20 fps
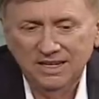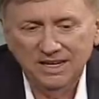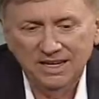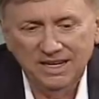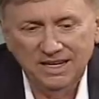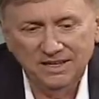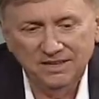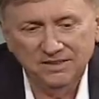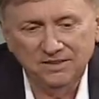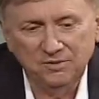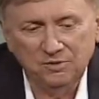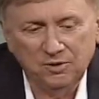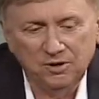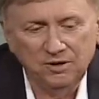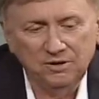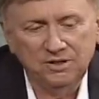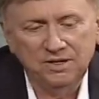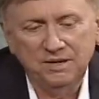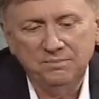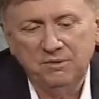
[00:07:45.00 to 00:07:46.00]
and the
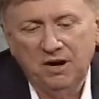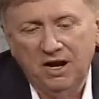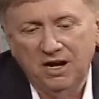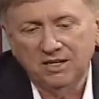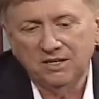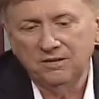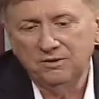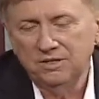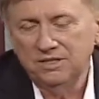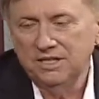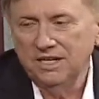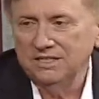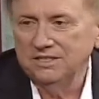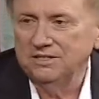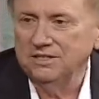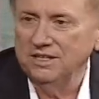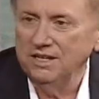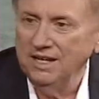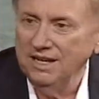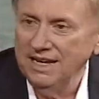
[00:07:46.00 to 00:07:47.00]
word imago is
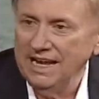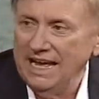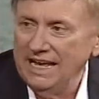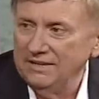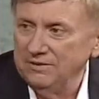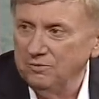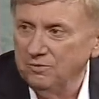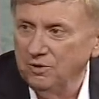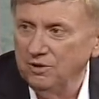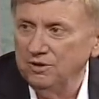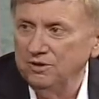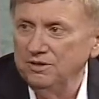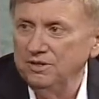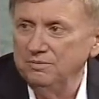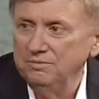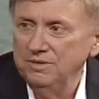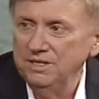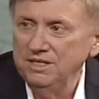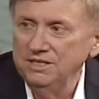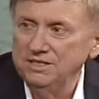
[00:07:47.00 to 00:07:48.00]
actually a Latin word
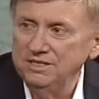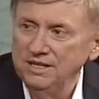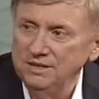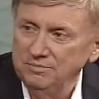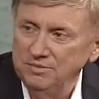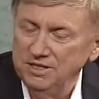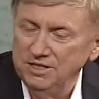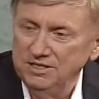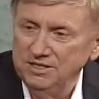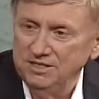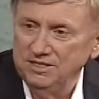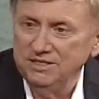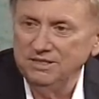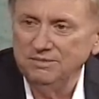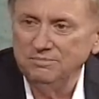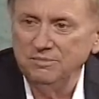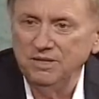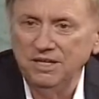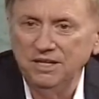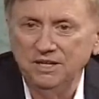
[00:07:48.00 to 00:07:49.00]
that means image,
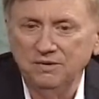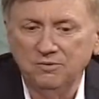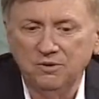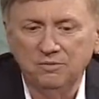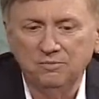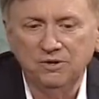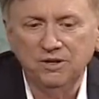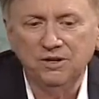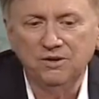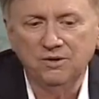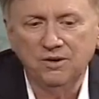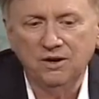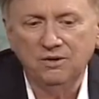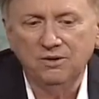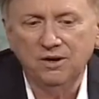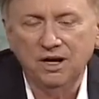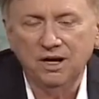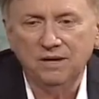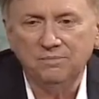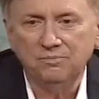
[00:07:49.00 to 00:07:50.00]
meaning when we
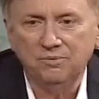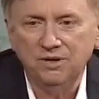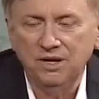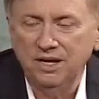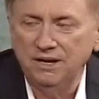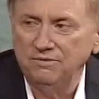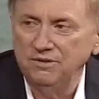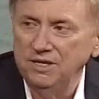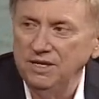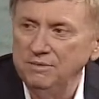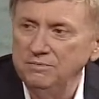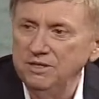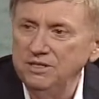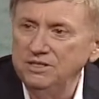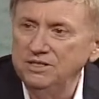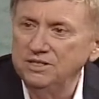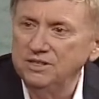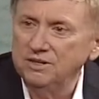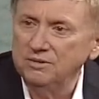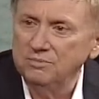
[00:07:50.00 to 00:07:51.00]
grow up, we have an
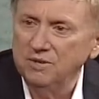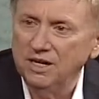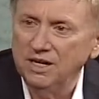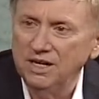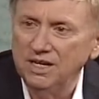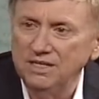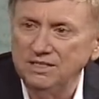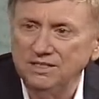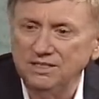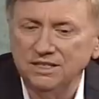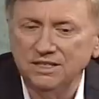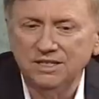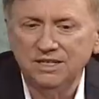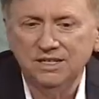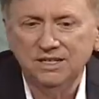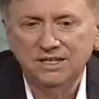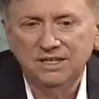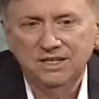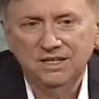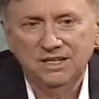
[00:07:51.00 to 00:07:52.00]
image in our minds
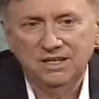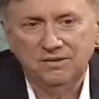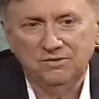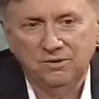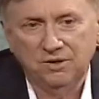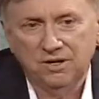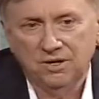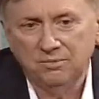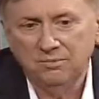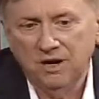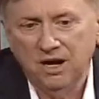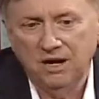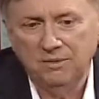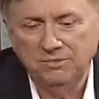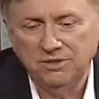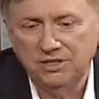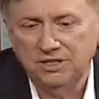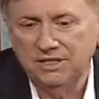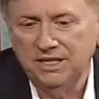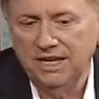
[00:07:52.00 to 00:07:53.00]
of what our
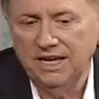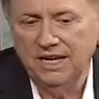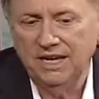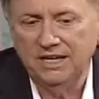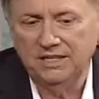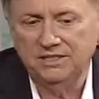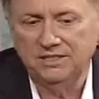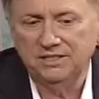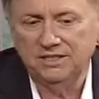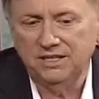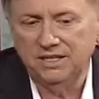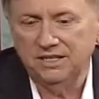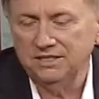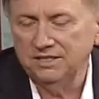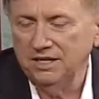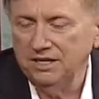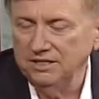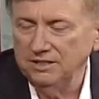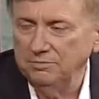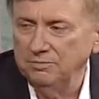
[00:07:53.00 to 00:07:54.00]
moms and dads
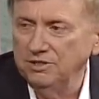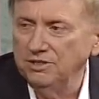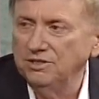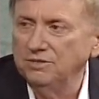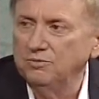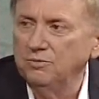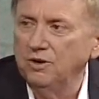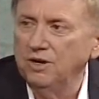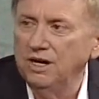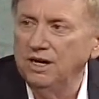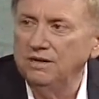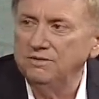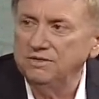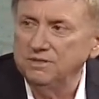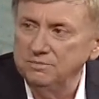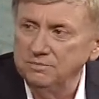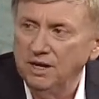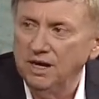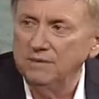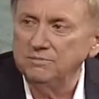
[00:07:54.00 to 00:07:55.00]
as husbands and
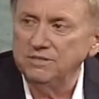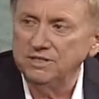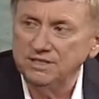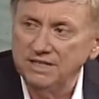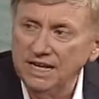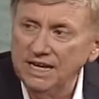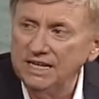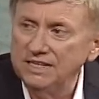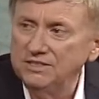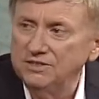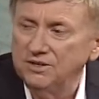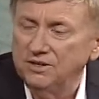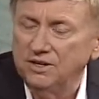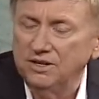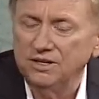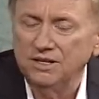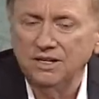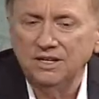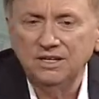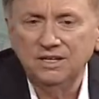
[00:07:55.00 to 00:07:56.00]
wives and moms and dads
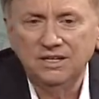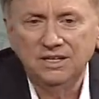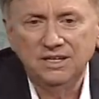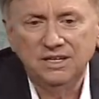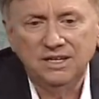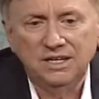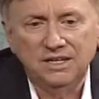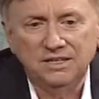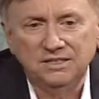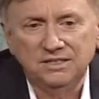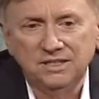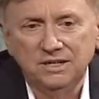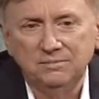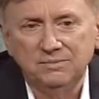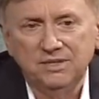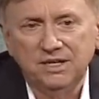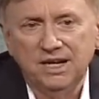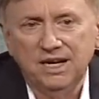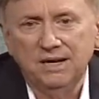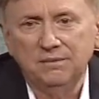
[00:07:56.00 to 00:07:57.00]
are. Mm-hmm. And
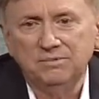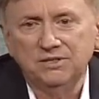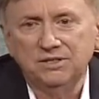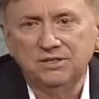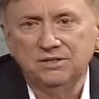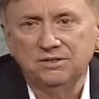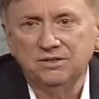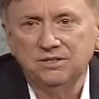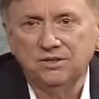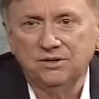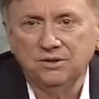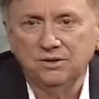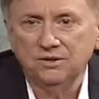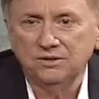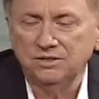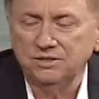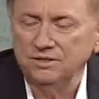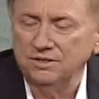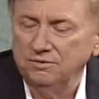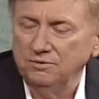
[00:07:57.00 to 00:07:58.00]
sometimes there's
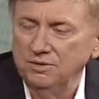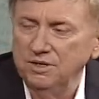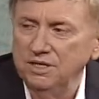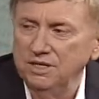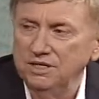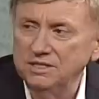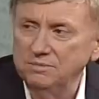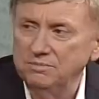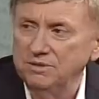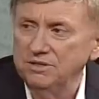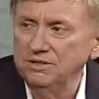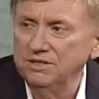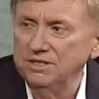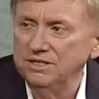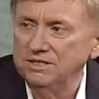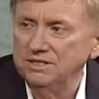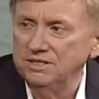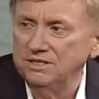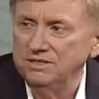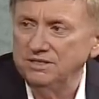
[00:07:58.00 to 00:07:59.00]
hurts that we
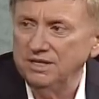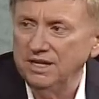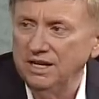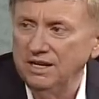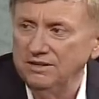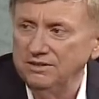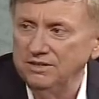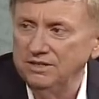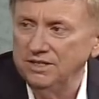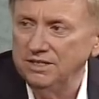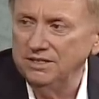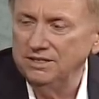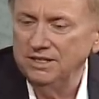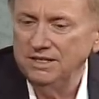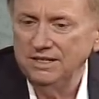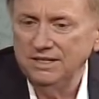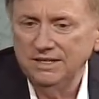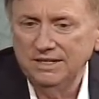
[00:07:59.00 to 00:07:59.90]
experience in childhood